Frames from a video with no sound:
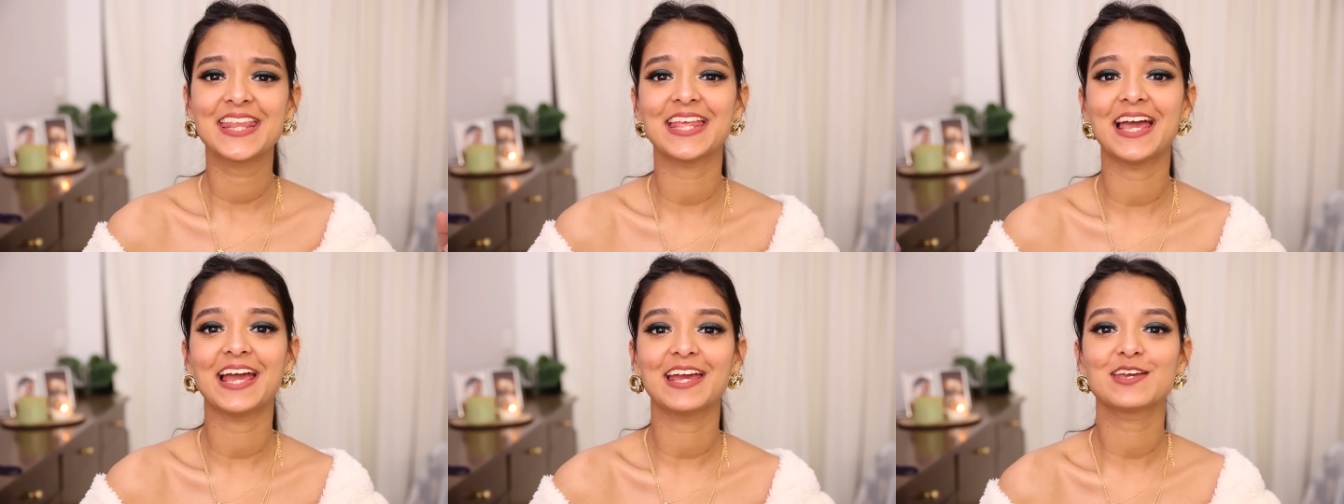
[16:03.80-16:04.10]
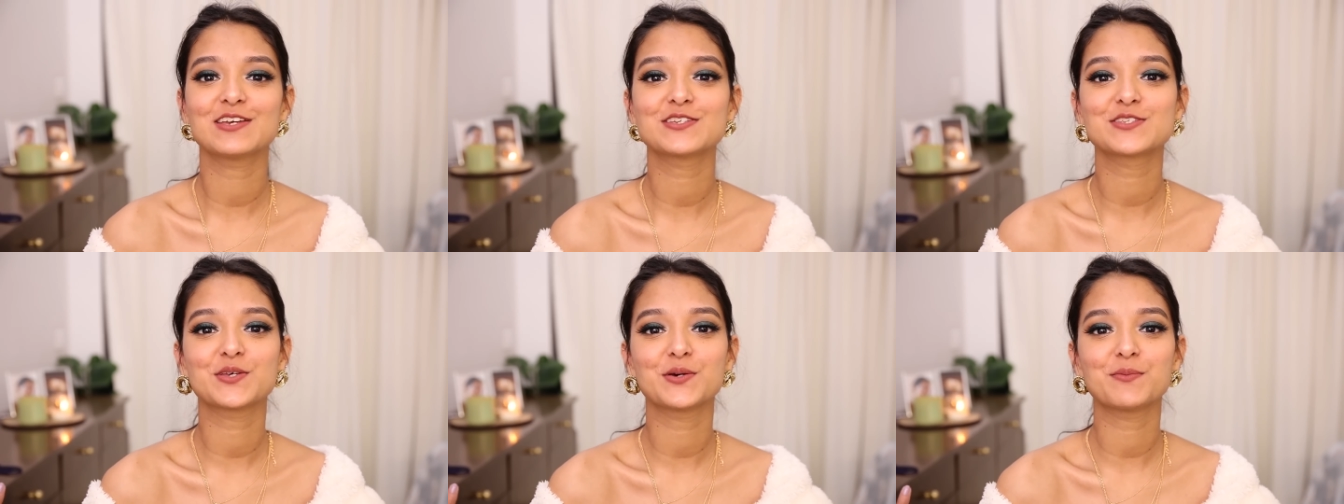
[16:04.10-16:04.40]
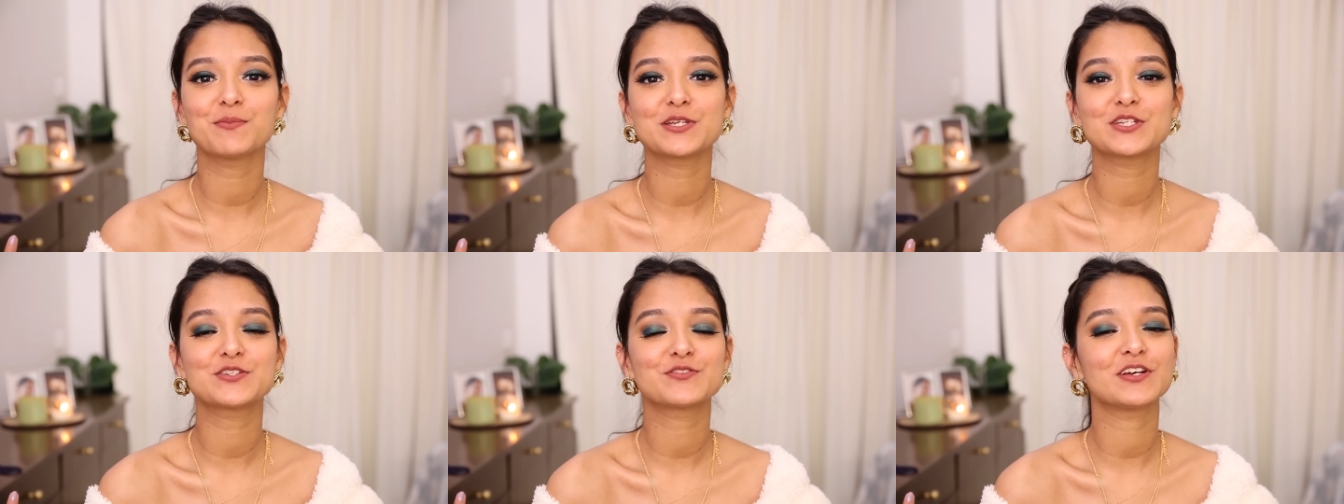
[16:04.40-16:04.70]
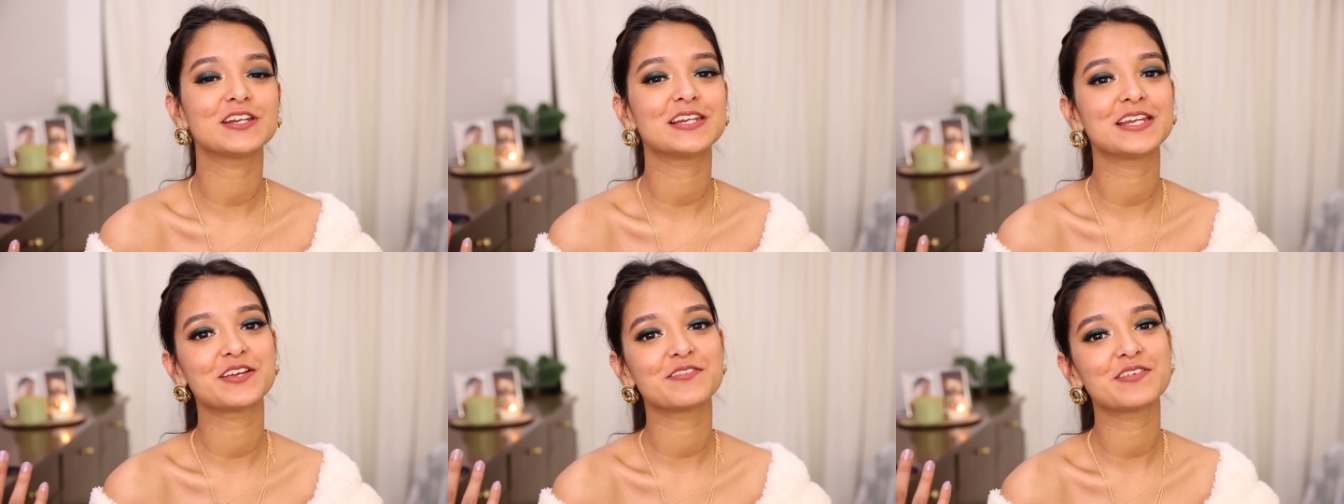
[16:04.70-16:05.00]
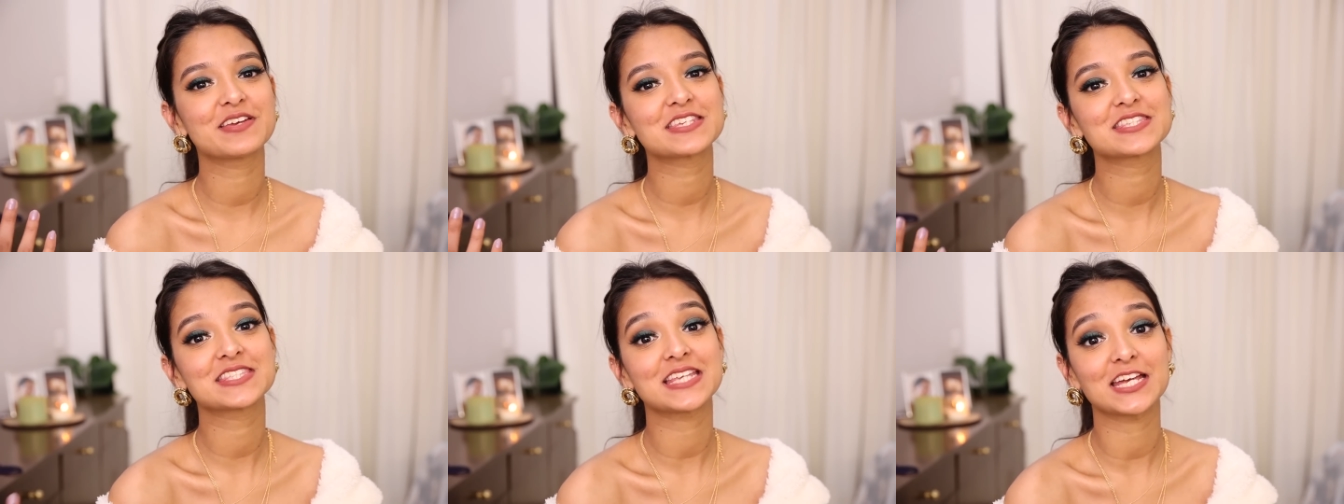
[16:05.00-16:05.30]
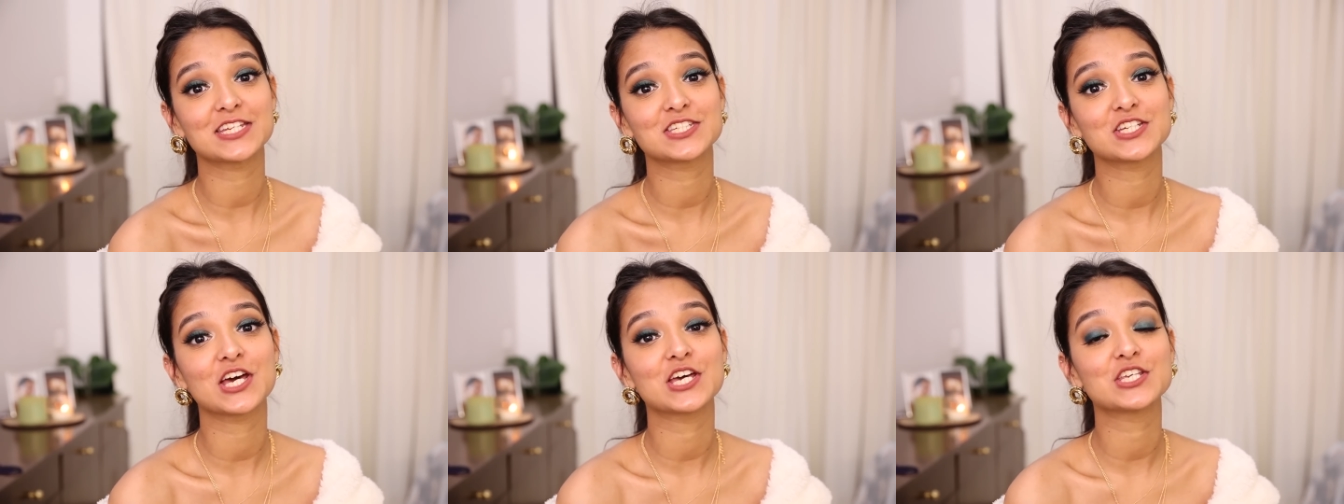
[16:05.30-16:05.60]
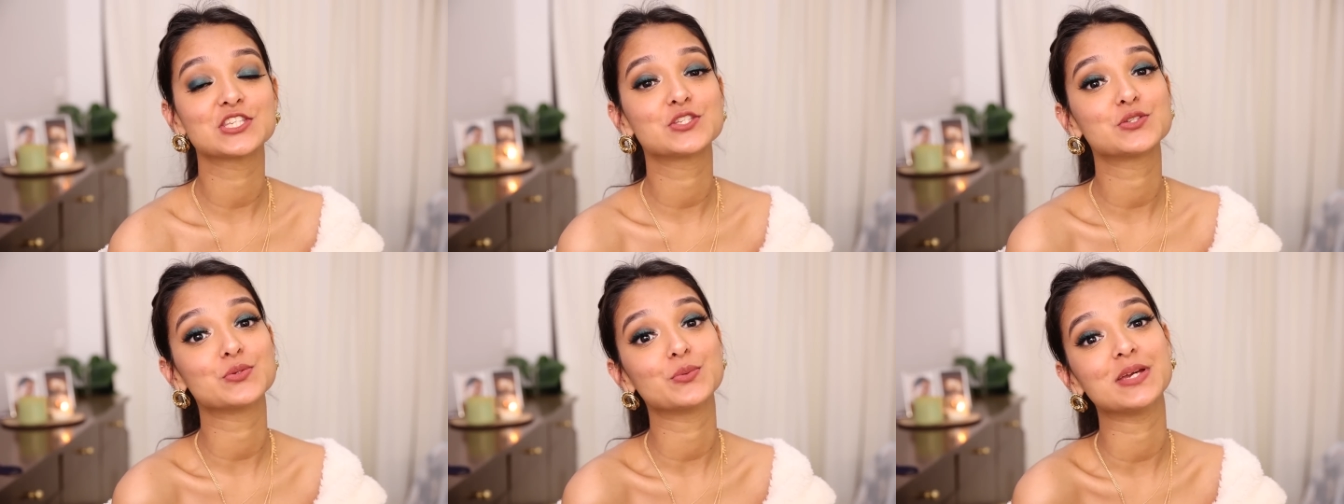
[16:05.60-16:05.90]
Thank you so much for leaving such
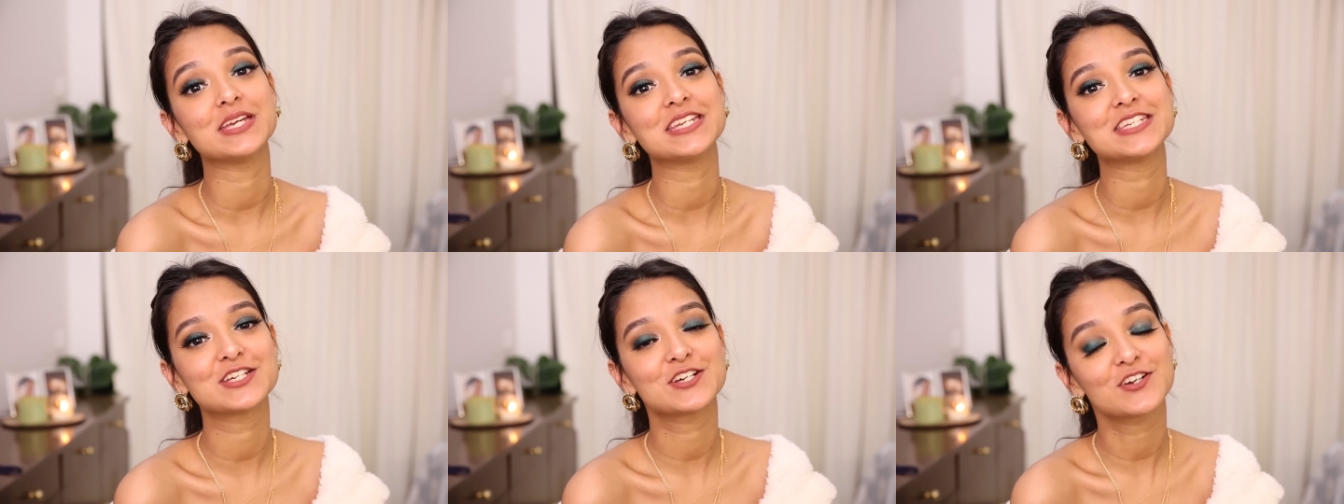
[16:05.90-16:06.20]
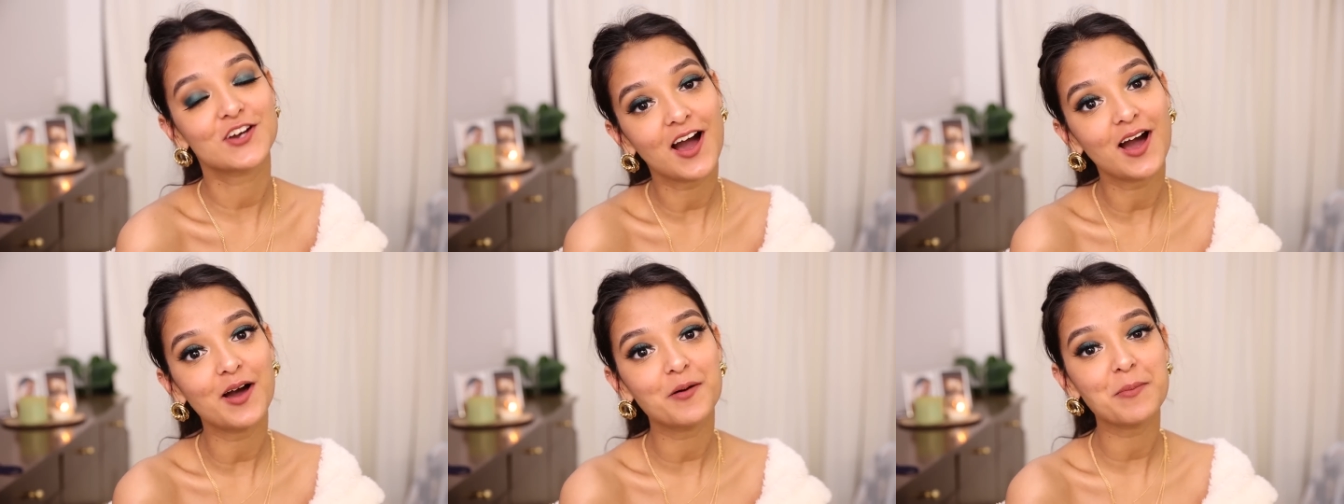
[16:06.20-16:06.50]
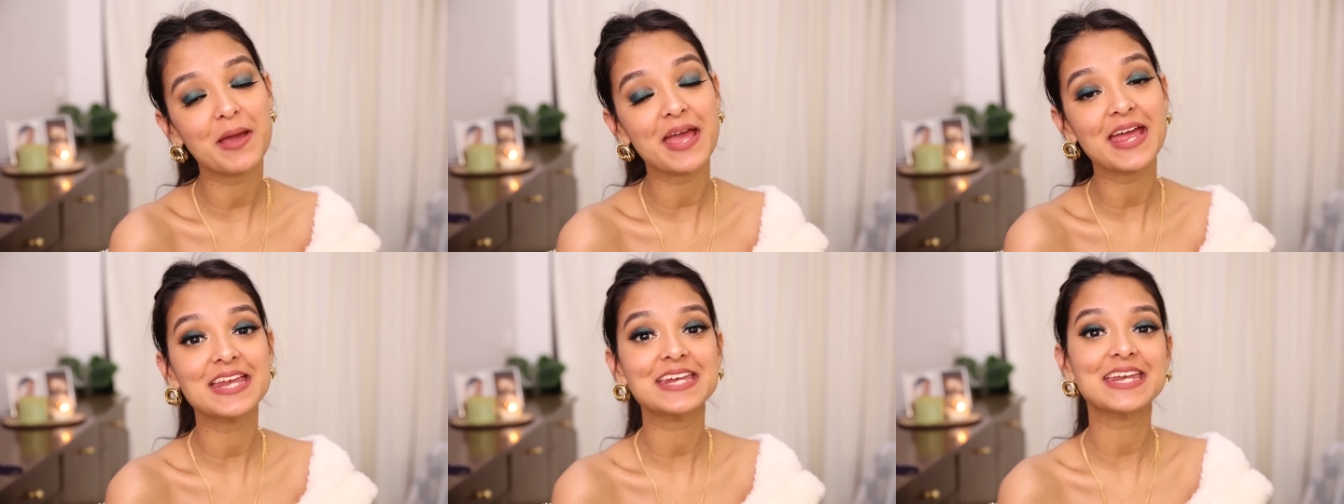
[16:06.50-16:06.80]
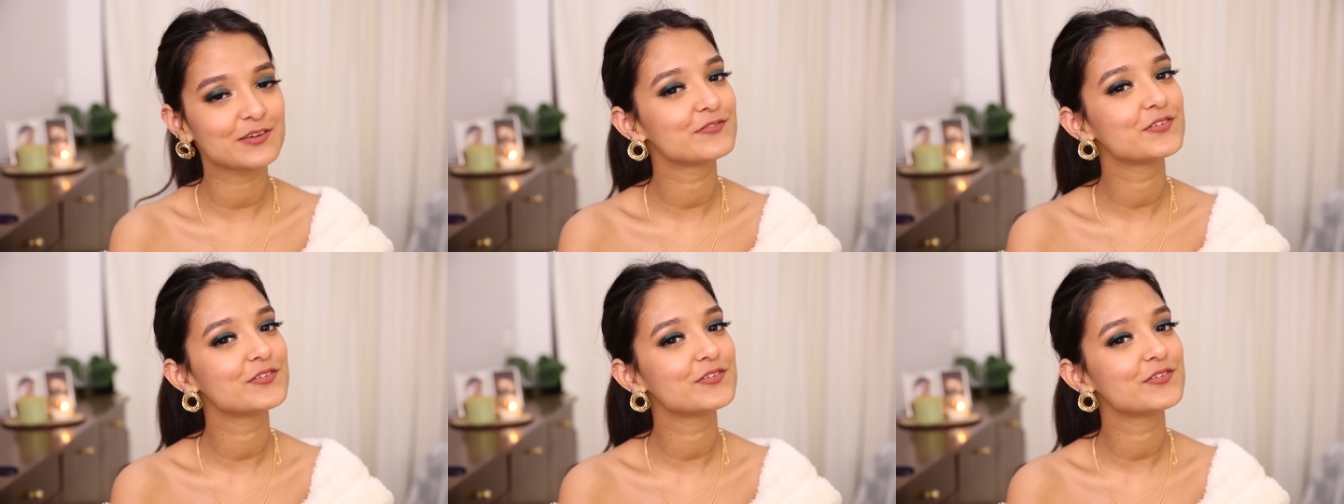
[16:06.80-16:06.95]
a sweet comment.